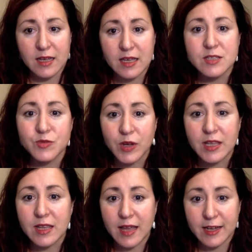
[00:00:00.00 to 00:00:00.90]
Kids
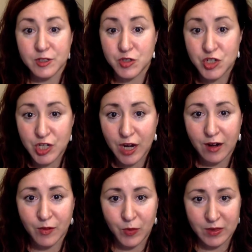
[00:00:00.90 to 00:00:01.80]
really like to
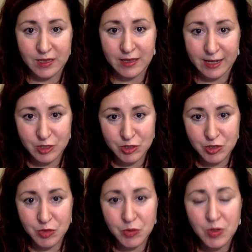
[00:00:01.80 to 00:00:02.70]
share what they like to
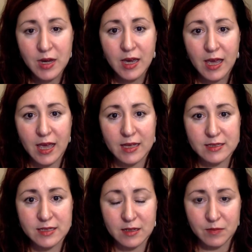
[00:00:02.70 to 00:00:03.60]
do,
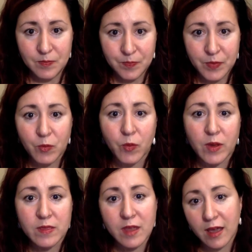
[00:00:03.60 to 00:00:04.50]
and
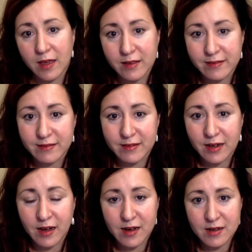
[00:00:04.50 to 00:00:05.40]
when they
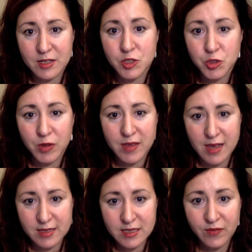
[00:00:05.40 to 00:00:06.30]
enjoy
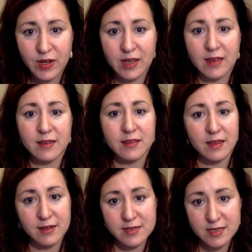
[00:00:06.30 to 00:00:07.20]
the activity,
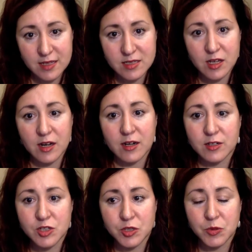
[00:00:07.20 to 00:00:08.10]
then it's
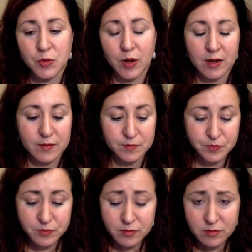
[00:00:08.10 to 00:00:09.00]
easier to
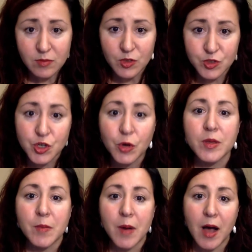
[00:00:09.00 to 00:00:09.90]
show
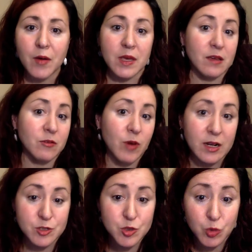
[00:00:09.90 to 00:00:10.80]
them how they can
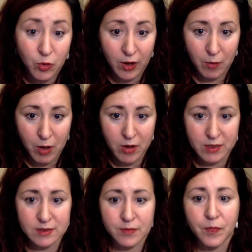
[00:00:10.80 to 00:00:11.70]
write a story about
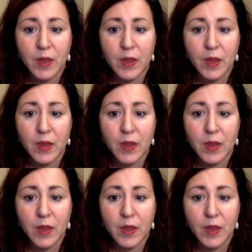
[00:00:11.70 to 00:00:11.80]
it.